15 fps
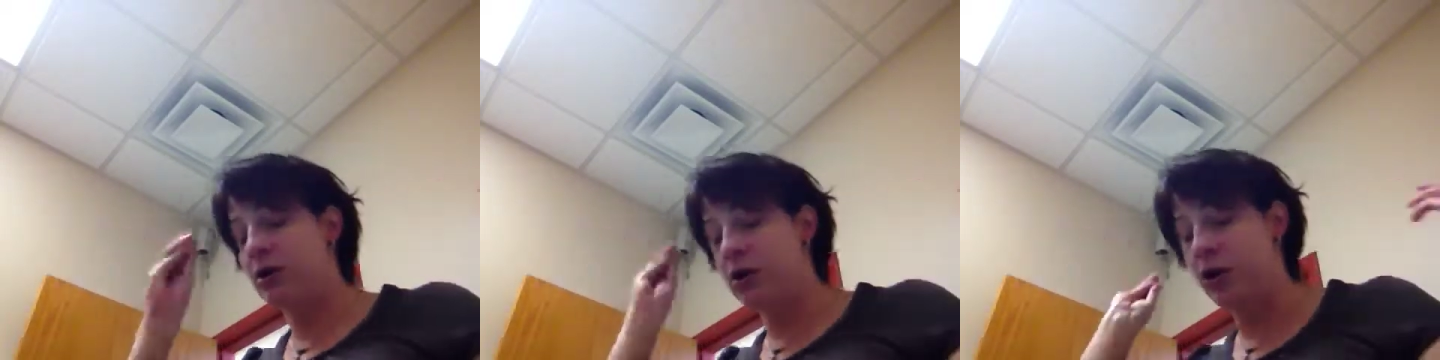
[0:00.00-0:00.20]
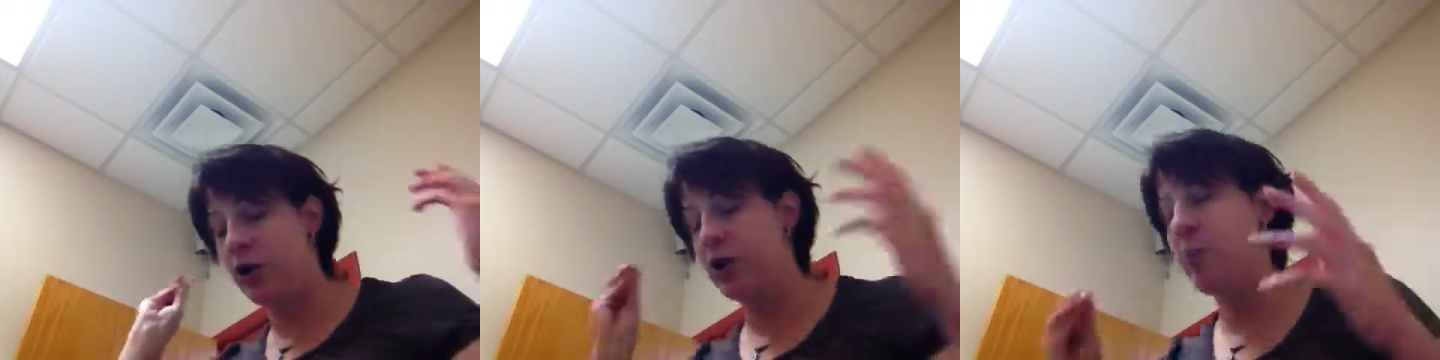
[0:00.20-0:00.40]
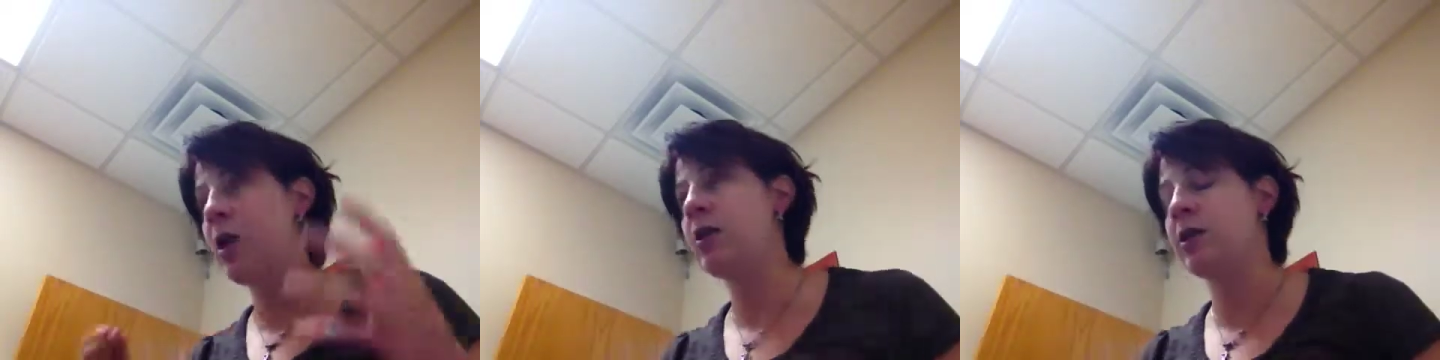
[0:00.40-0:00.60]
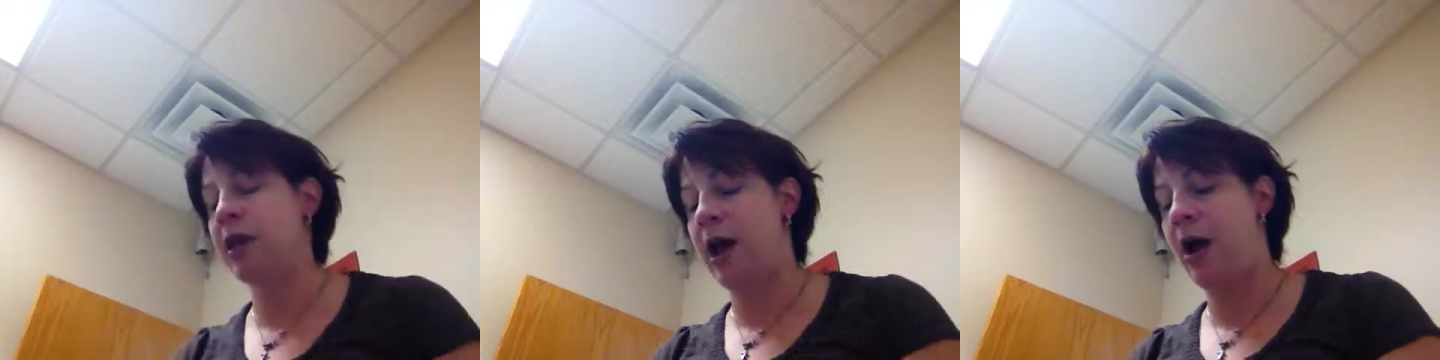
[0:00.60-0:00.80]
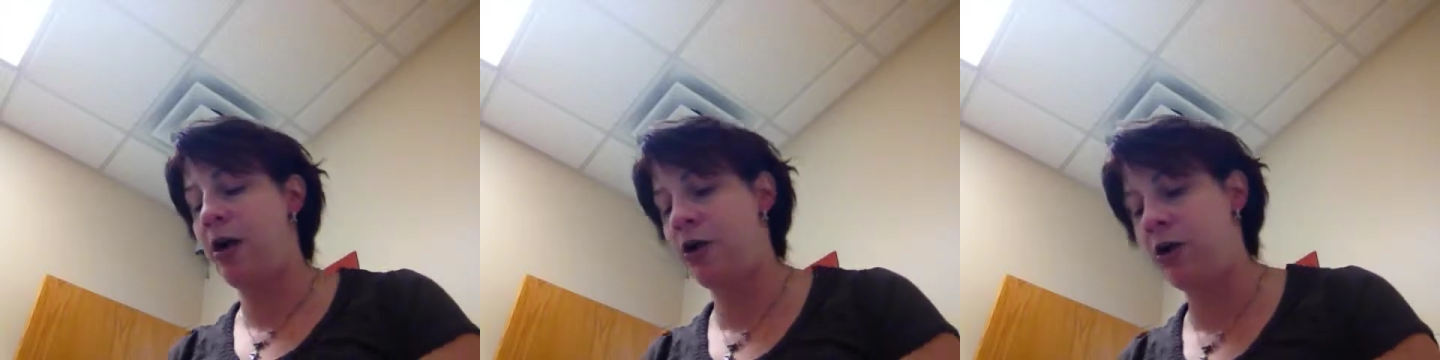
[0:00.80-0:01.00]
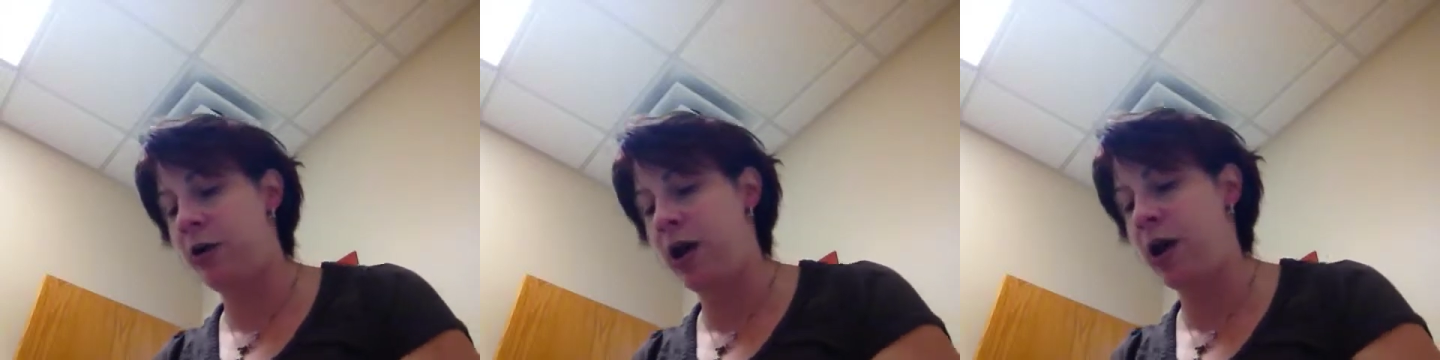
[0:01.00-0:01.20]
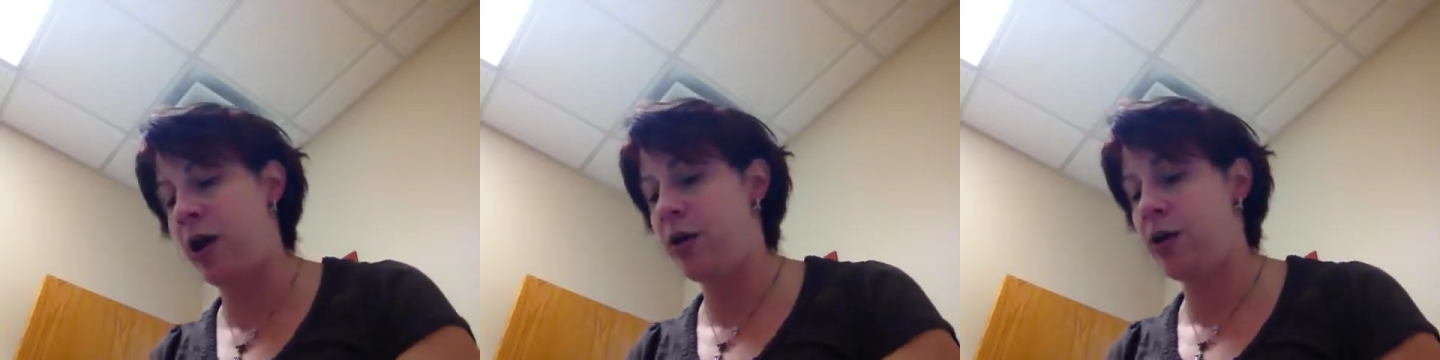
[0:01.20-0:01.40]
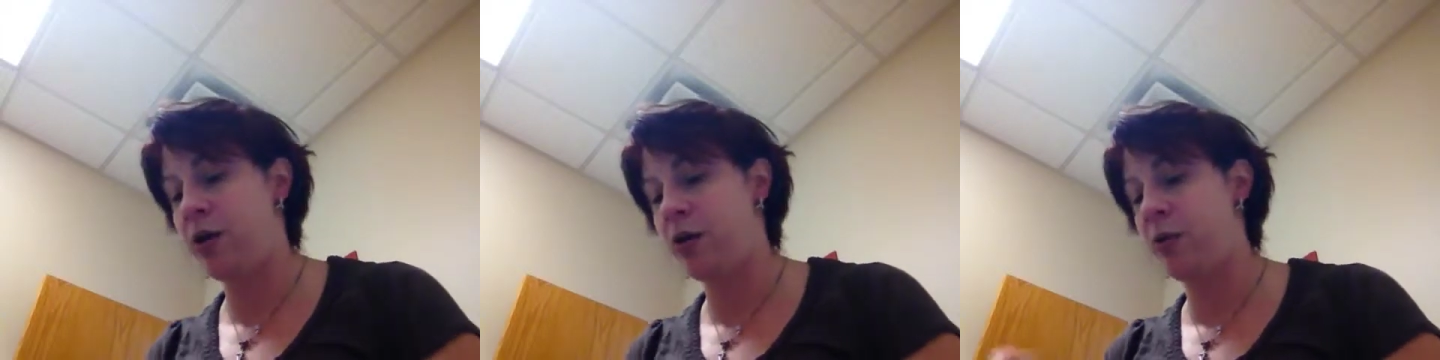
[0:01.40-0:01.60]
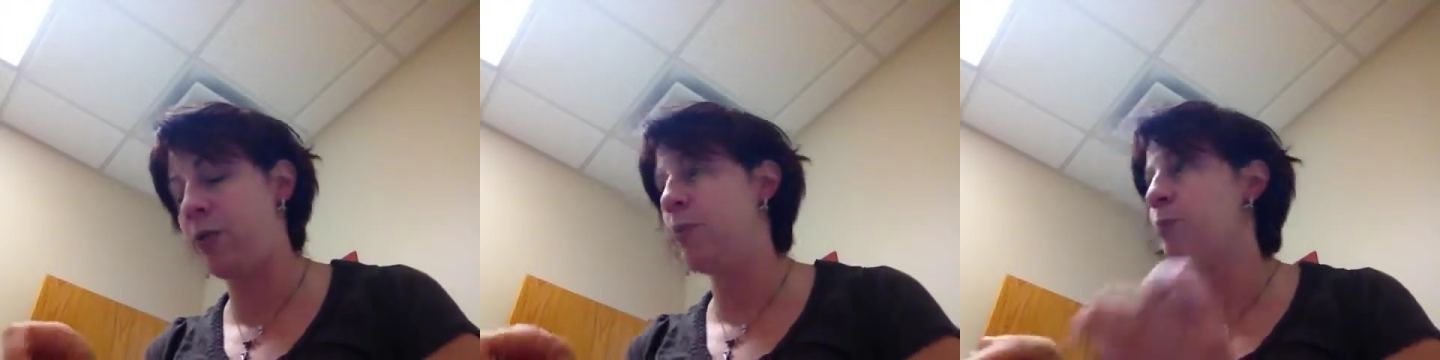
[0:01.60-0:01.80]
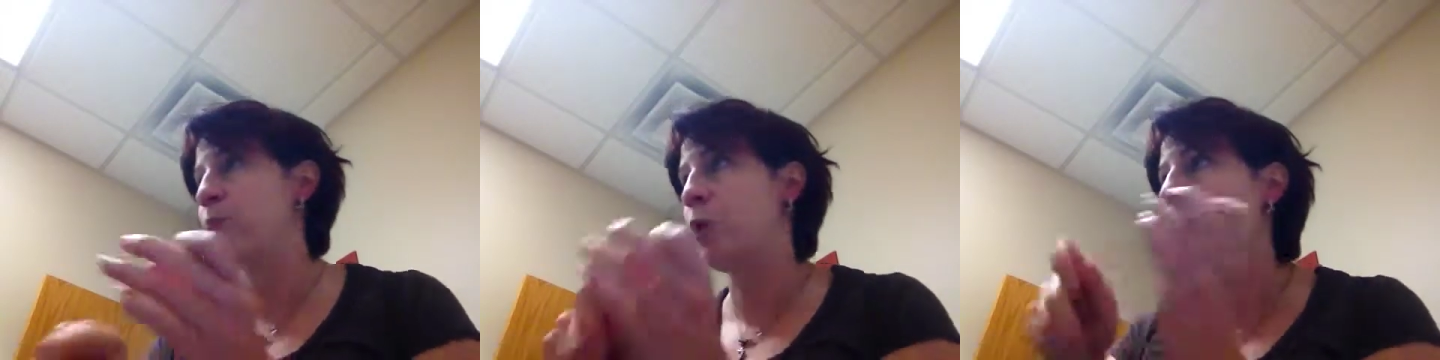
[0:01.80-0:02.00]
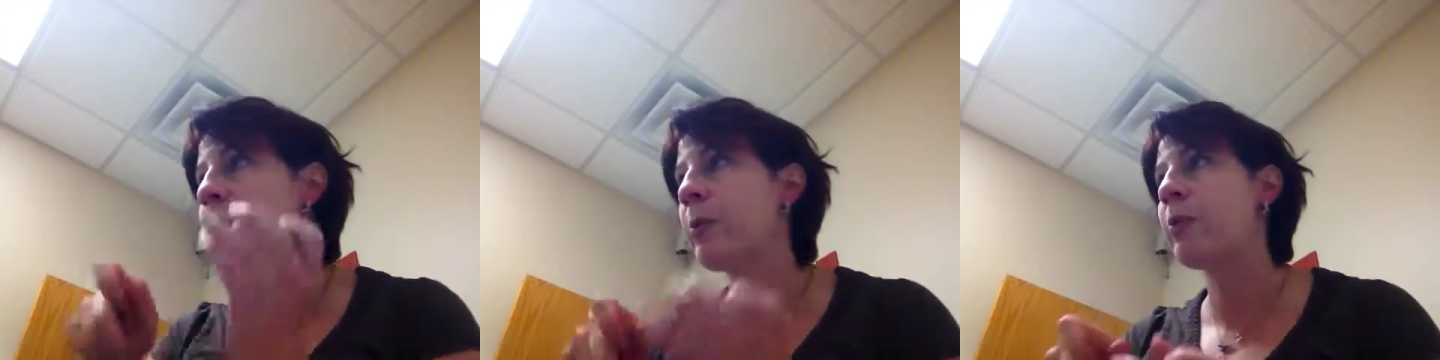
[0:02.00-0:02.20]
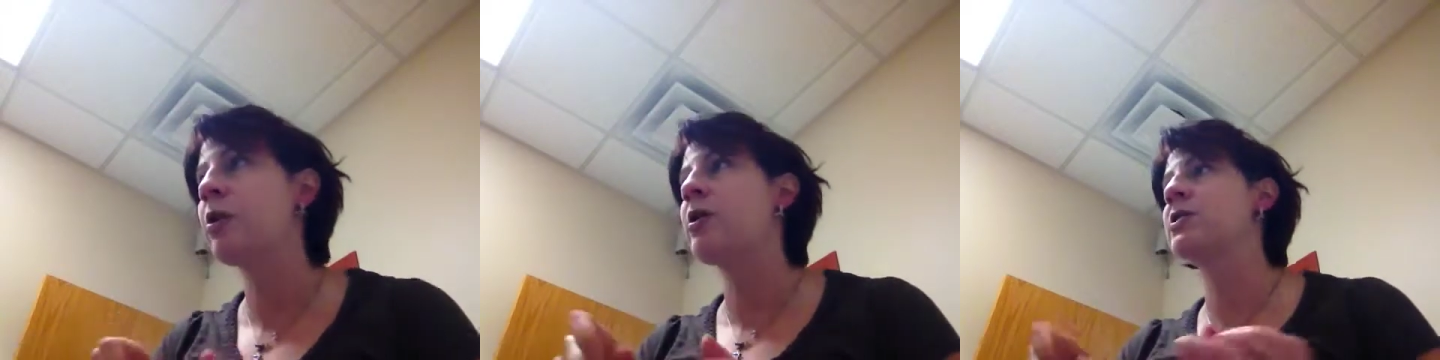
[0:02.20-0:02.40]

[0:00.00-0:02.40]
and you're going to be on the counter and you're pulling up your